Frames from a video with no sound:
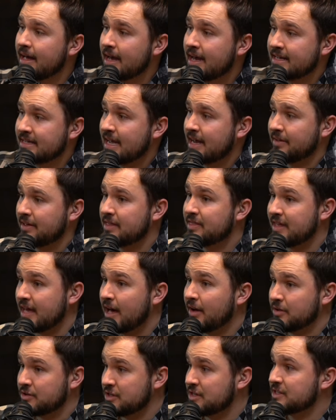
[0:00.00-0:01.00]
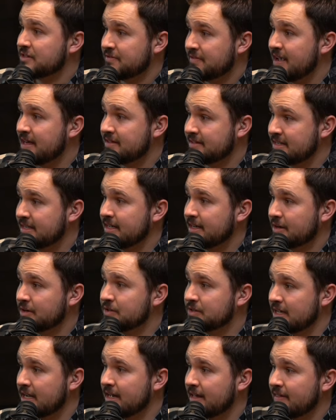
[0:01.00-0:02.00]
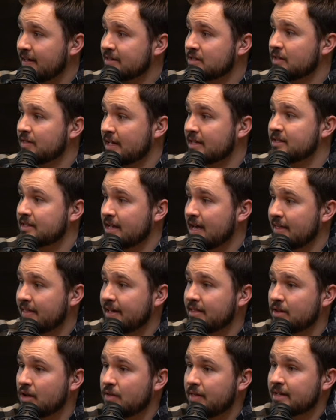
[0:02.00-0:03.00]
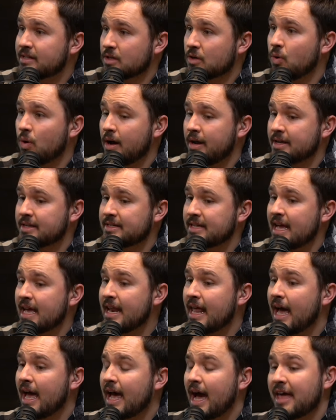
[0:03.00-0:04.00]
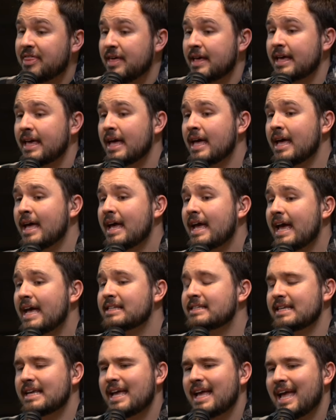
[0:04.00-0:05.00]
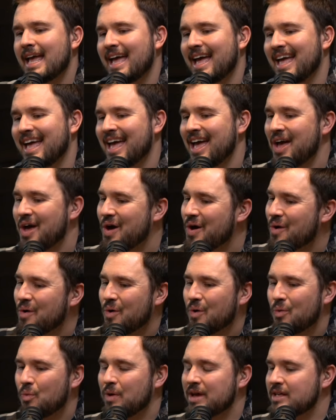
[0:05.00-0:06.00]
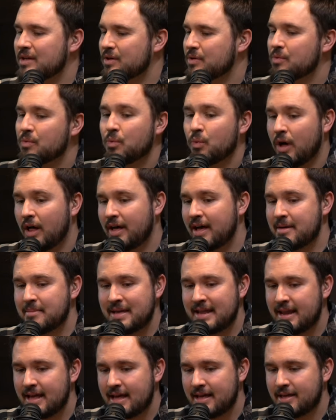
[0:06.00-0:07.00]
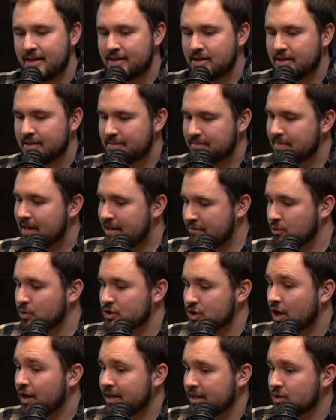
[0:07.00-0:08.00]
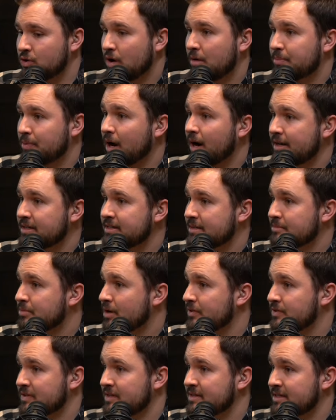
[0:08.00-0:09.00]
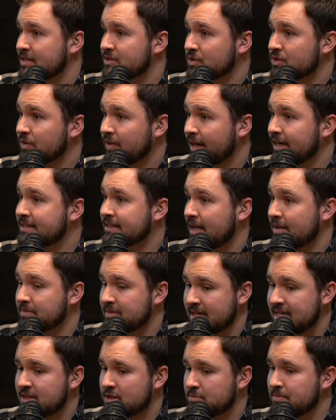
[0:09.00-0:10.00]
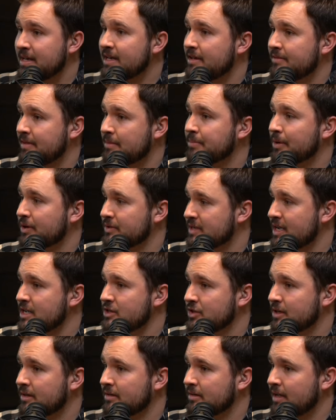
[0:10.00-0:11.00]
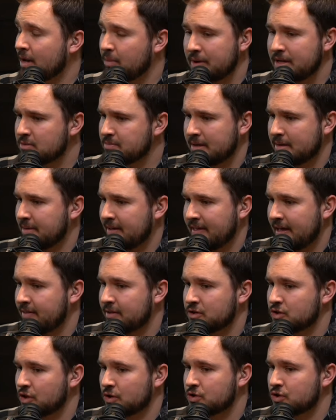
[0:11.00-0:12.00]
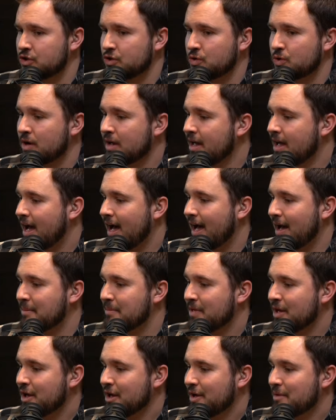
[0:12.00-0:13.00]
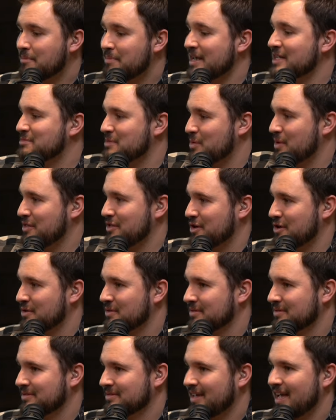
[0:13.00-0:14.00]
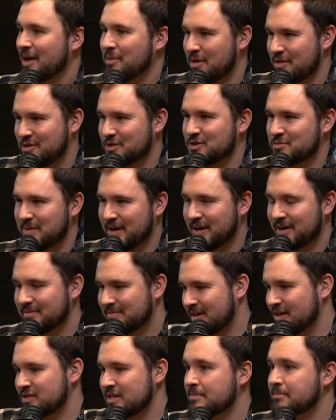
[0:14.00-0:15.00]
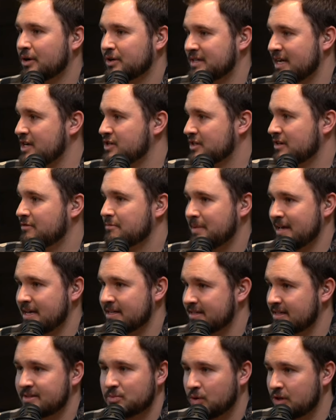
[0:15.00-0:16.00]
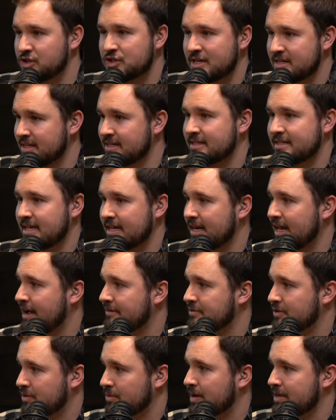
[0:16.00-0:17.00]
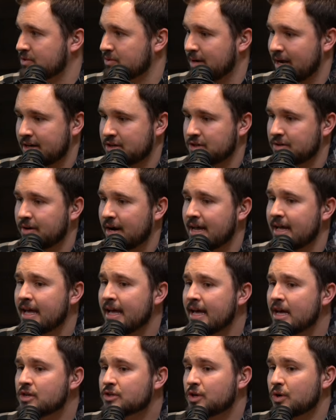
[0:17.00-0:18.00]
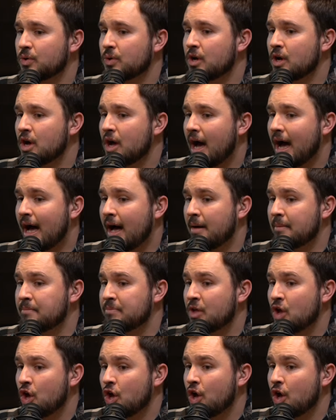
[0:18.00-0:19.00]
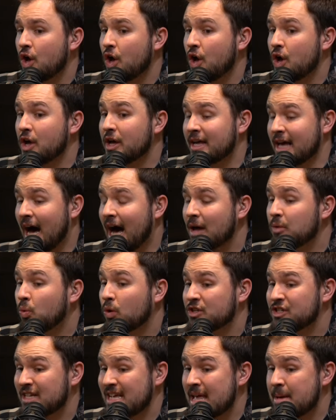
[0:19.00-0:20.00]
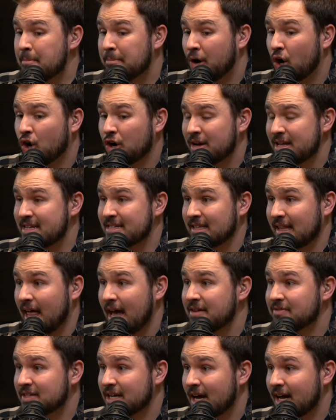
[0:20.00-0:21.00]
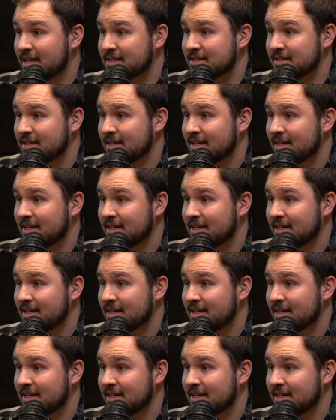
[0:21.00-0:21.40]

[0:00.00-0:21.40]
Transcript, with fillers: exactly. Theology is faith seeking understanding. That's, that's, what, that's, that's yeah, that, no, that's Aquinas. And I, I think it's, we, well, I mean, if we're talking to our Protestant brothers and sisters, a lot of times they speak of impartation. And we speak about that in the church too. Um, peace be with you and with your spirit. There's impartation of peace. It's what Jesus did after the resurrection, right? So um, God wants to impart his life to us.